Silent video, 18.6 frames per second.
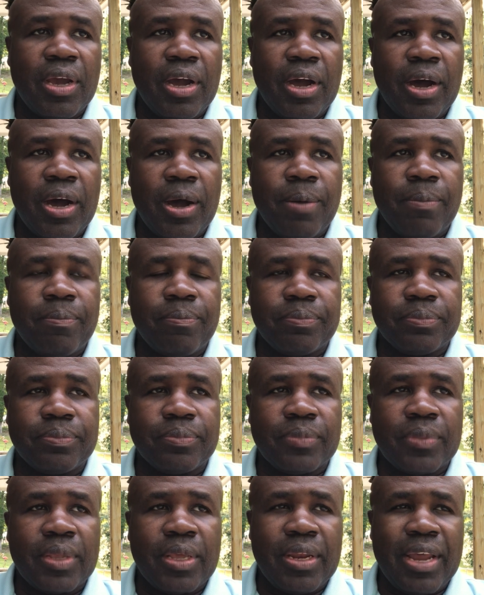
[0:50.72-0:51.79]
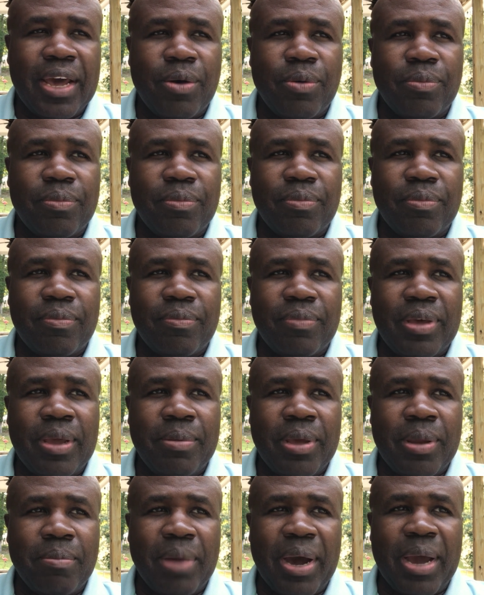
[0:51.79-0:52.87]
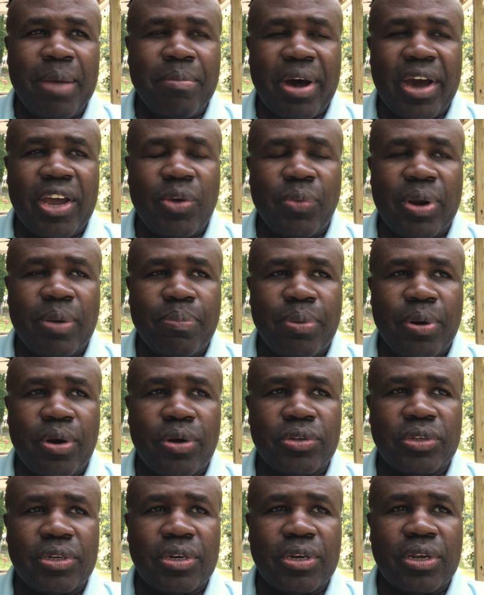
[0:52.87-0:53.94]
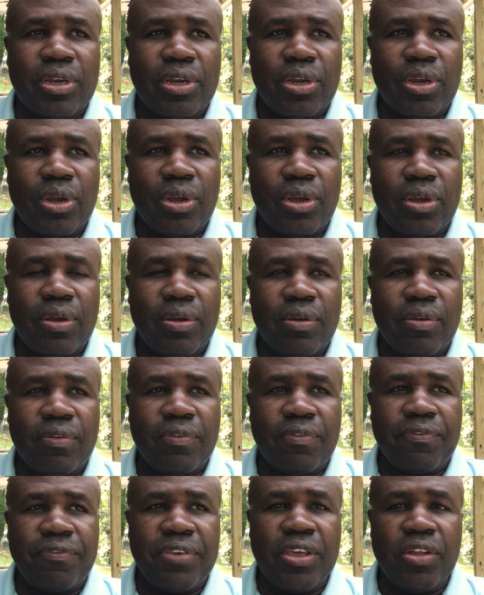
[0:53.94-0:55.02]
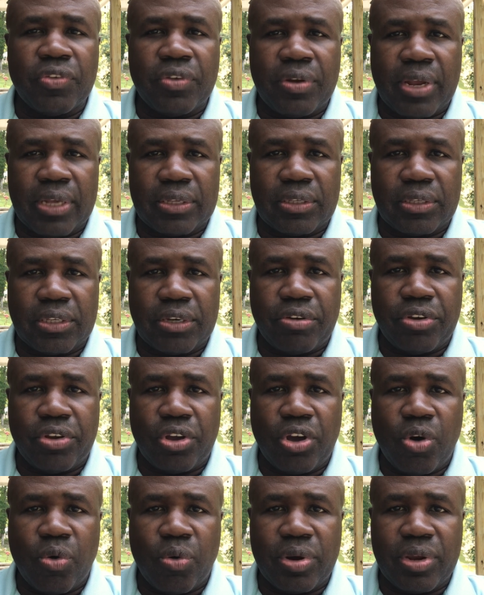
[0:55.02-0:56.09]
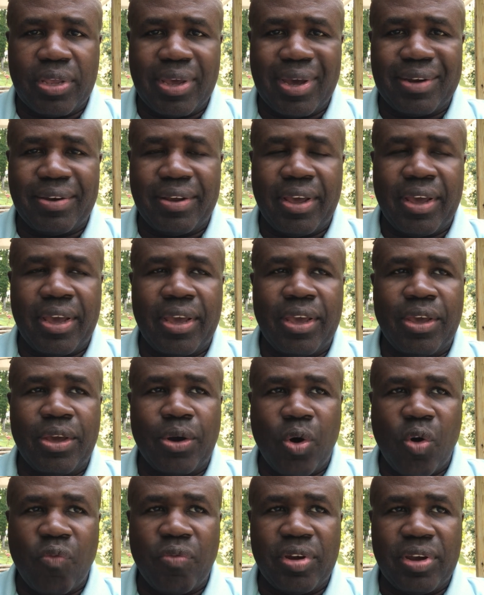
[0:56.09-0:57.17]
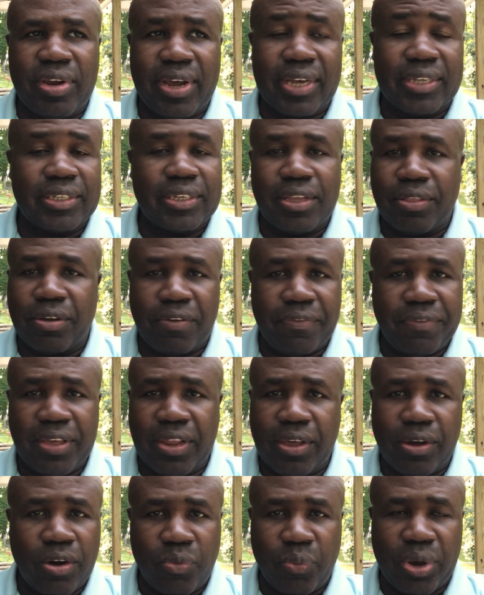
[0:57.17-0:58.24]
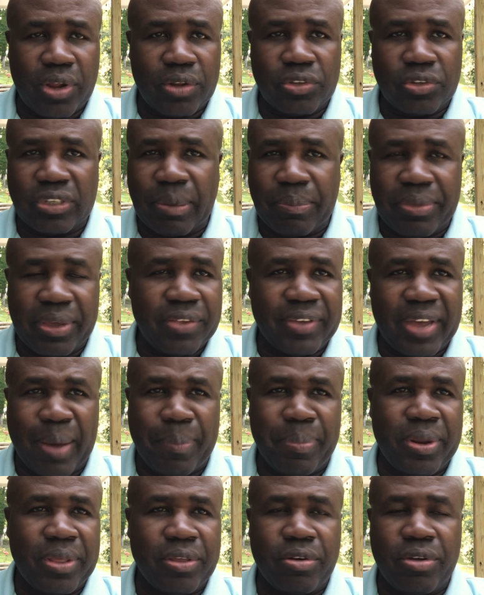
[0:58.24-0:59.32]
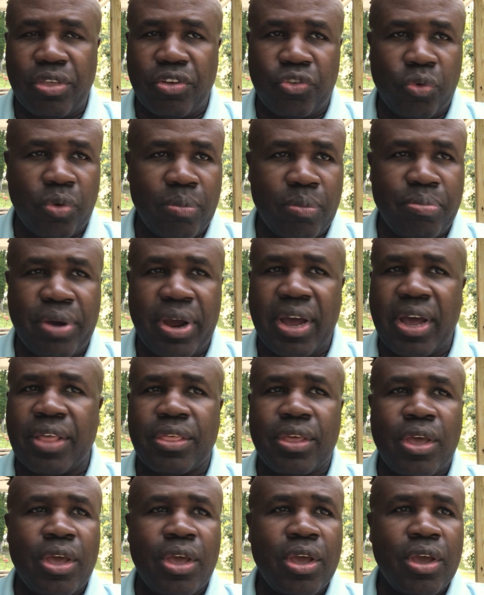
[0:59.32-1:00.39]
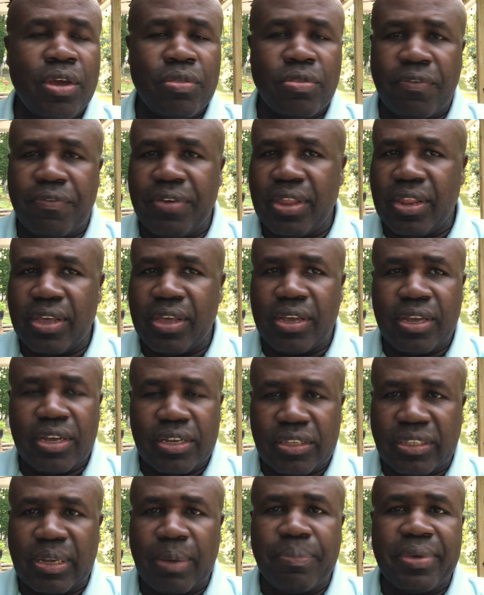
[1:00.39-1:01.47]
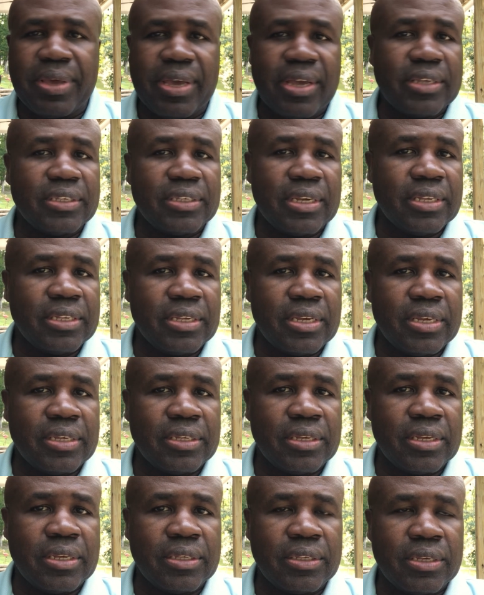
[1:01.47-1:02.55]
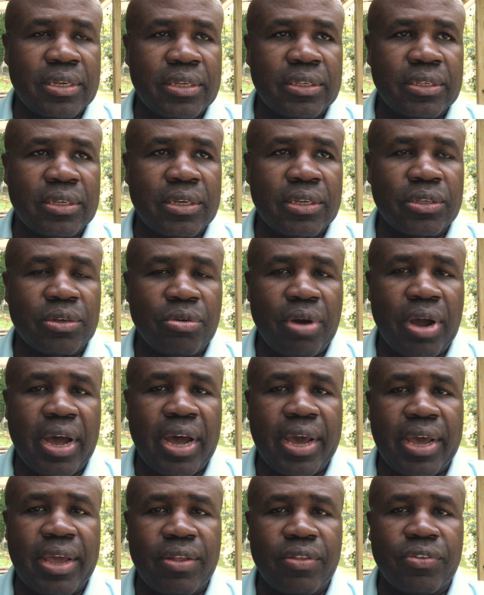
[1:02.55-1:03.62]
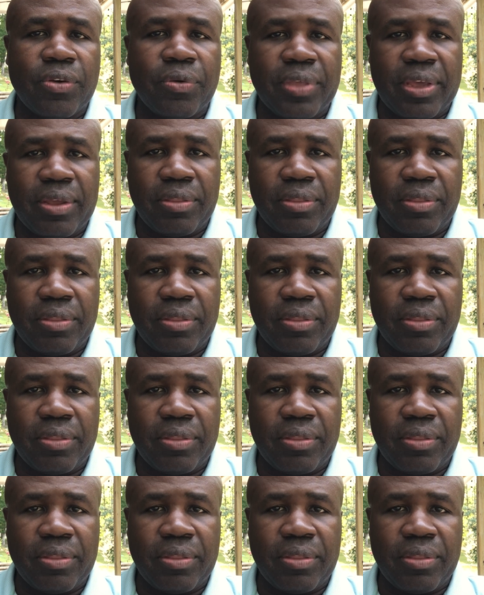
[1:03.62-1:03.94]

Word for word: Um, now, in, in my mind, when a person feels it necessary to go and get a COVID test, they're feeling unwell. Something is happening. They're either short of breath, they're feeling something is is is is, is awry, and so they